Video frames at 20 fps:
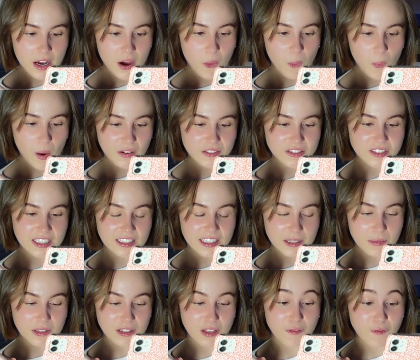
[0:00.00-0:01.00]
whilst
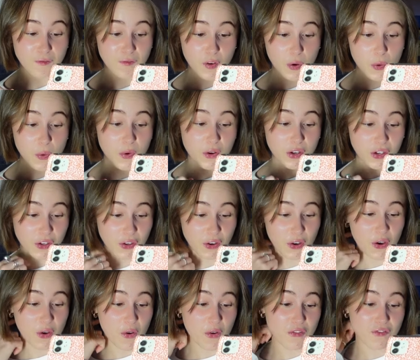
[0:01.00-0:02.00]
dealing with a full
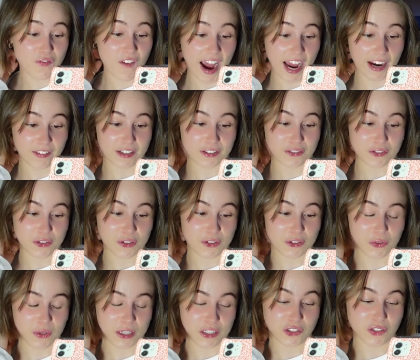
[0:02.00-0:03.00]
queue firing through the
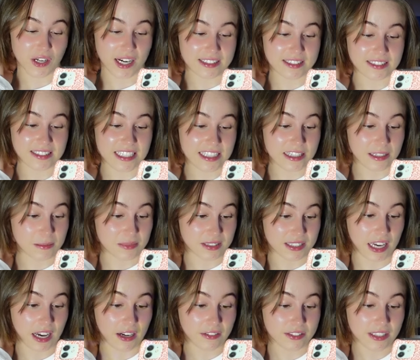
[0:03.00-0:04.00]
door and trying to seat
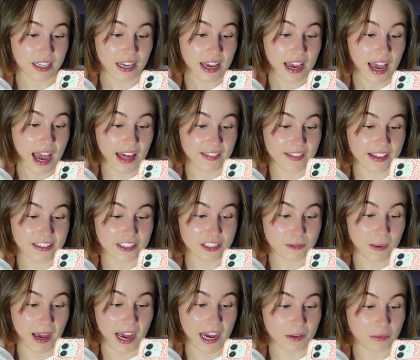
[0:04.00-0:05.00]
themselves. And this is
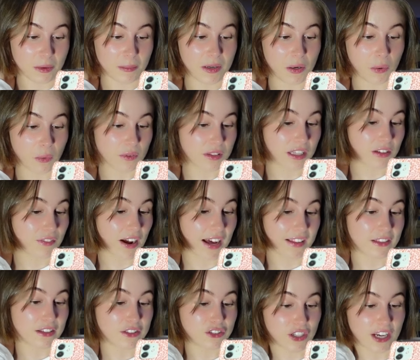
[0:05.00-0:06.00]
back when we only
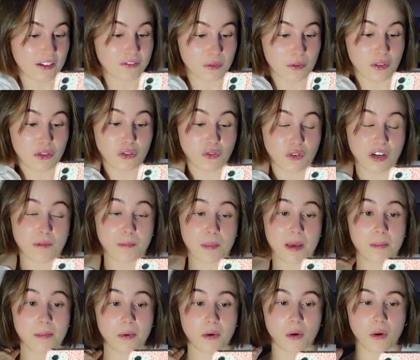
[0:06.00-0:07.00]
ran the shift with 3
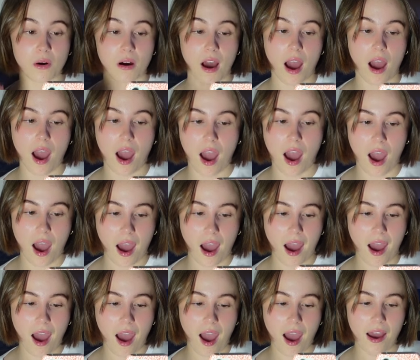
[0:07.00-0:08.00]
people.
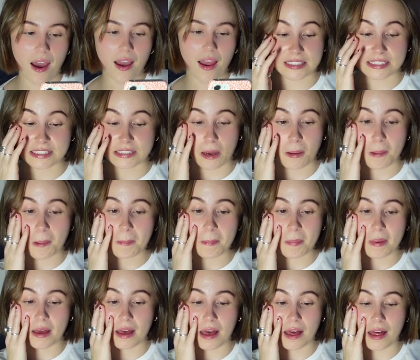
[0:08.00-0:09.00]

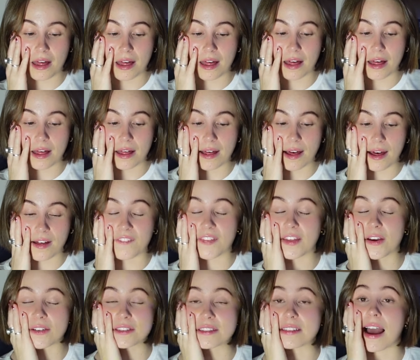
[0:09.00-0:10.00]
The
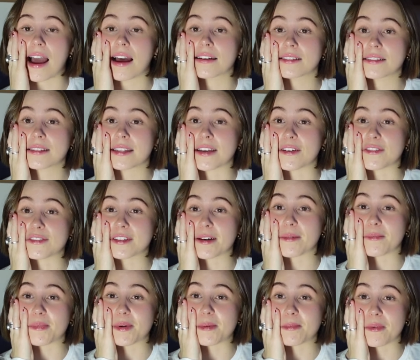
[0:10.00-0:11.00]
audacity of
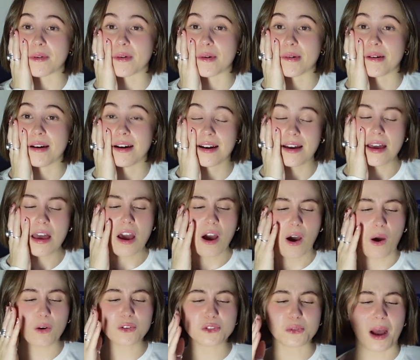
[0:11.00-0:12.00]
some people.
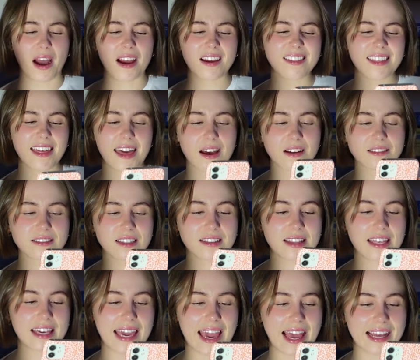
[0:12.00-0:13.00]
Also, how the hell did
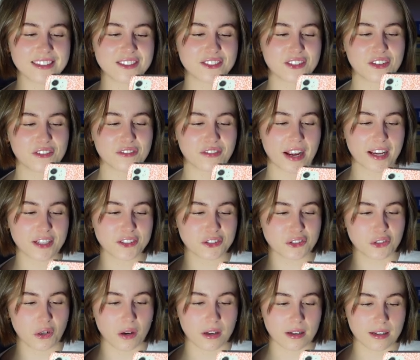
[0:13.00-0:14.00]
they get into the
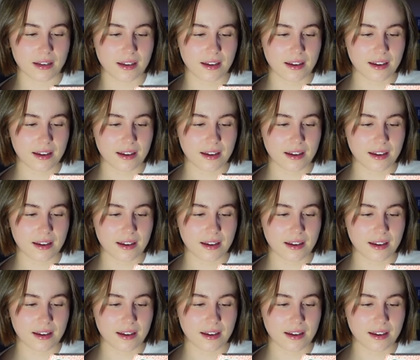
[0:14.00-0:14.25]
restaurant?